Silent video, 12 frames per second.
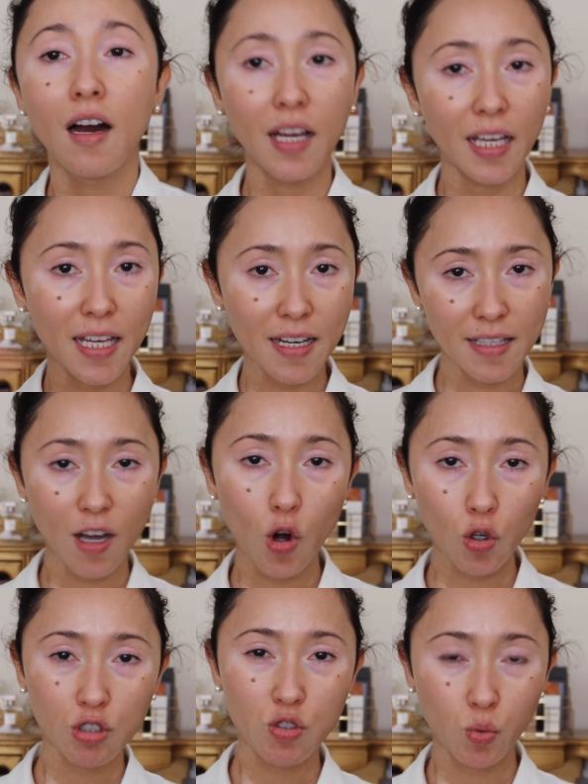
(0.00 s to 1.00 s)
In the
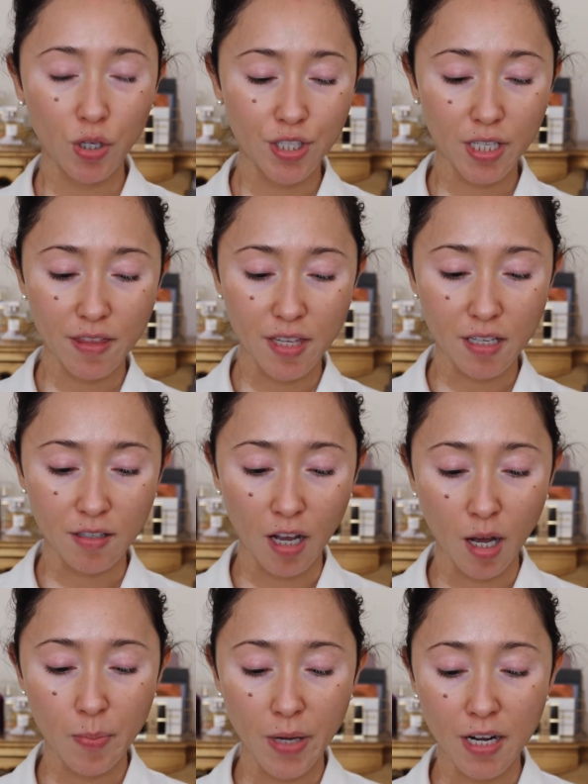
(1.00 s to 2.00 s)
whole switching things
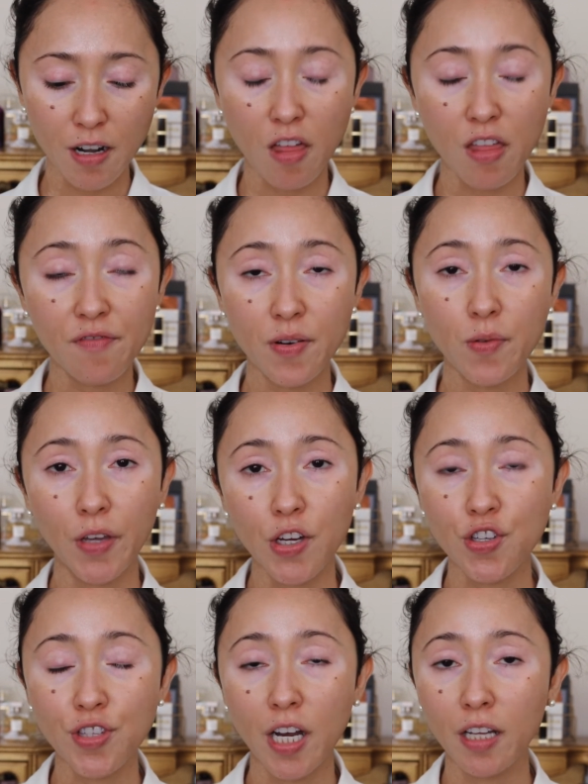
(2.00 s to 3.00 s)
up, another
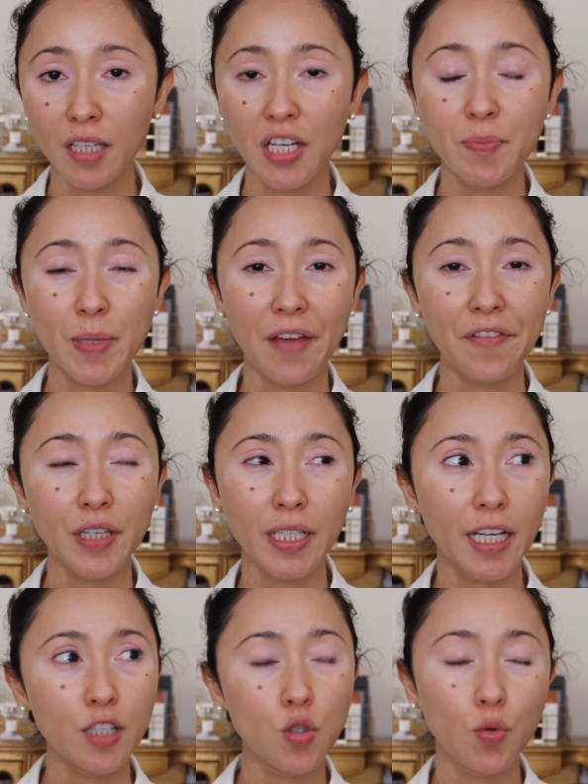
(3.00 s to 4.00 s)
foundation that I love but I feel like
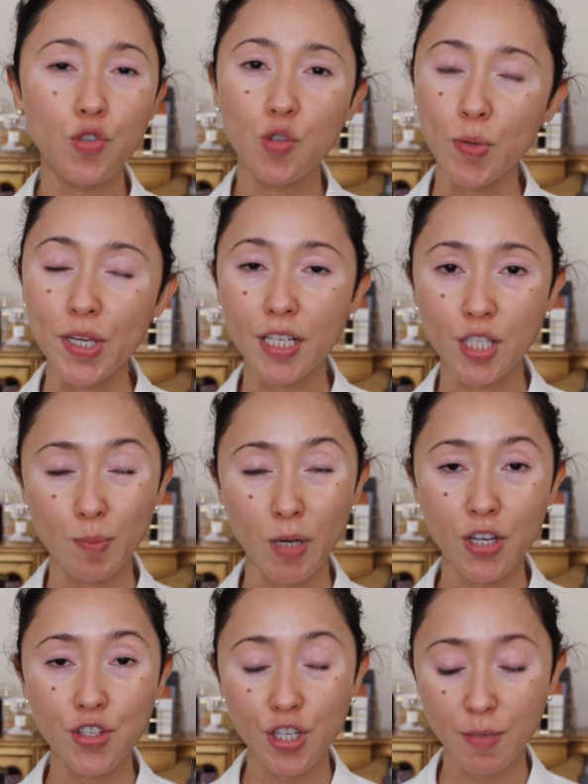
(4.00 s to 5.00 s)
I don't speak as
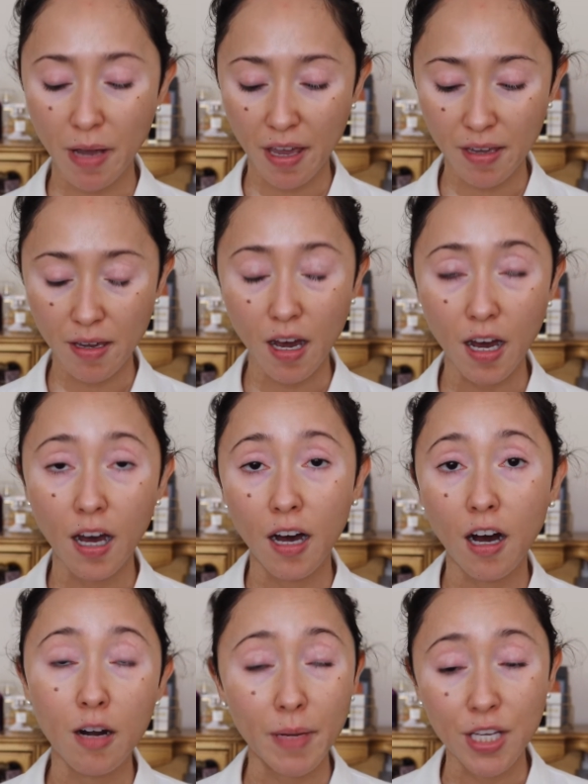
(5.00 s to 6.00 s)
much in my
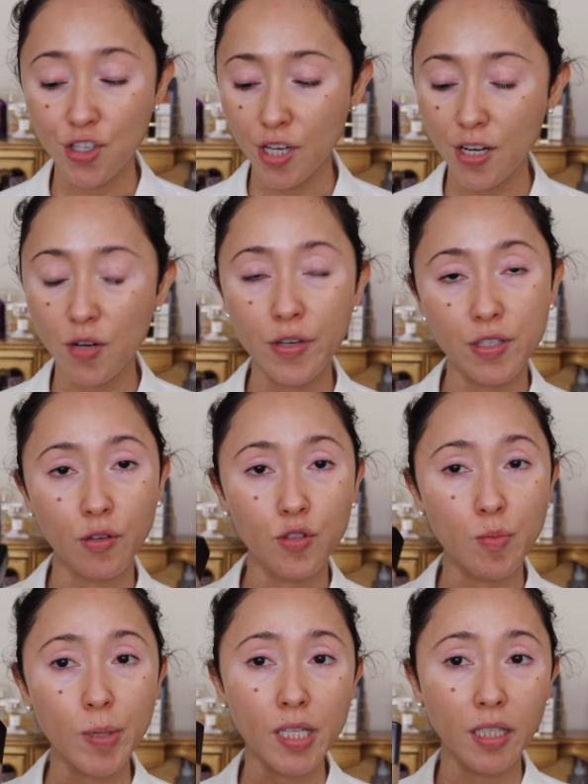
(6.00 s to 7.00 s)
on my channel is going to
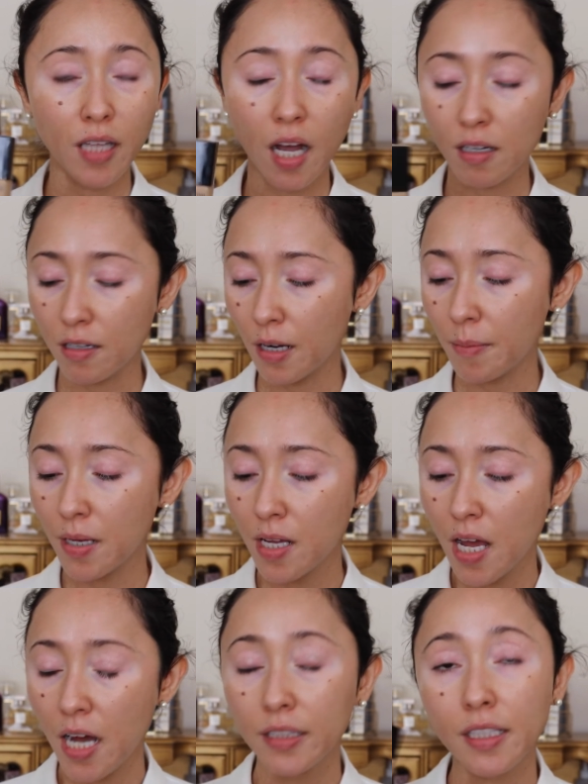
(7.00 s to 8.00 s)
be the Lancome.
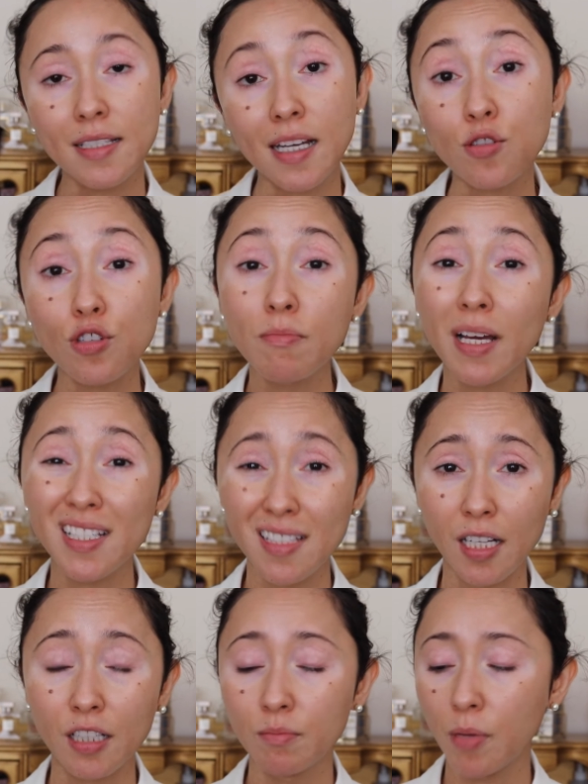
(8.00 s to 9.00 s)
This is actually my
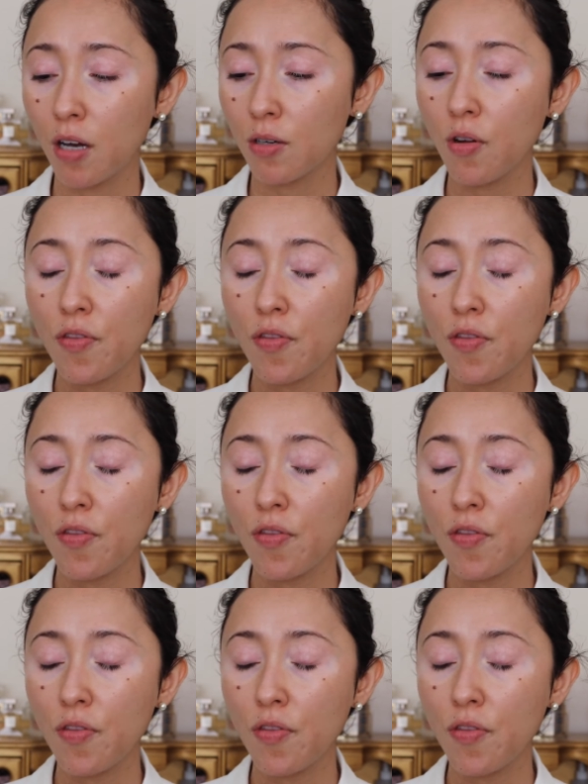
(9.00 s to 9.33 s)
second bottle.